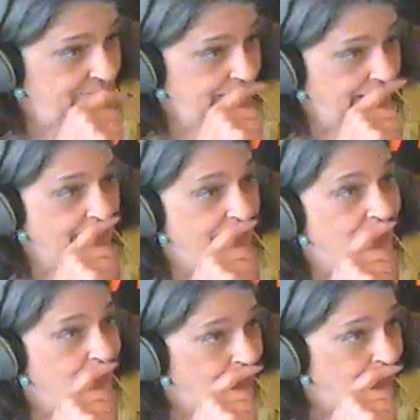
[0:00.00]
Can
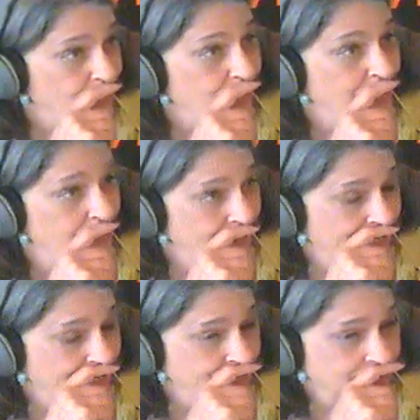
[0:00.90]
you
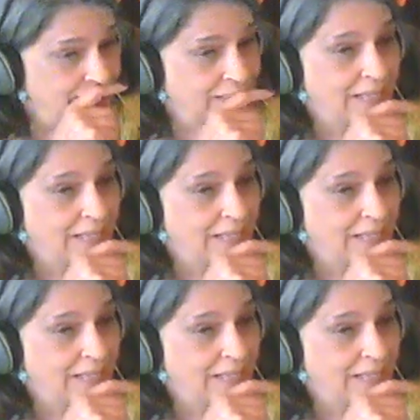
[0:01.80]
imagine?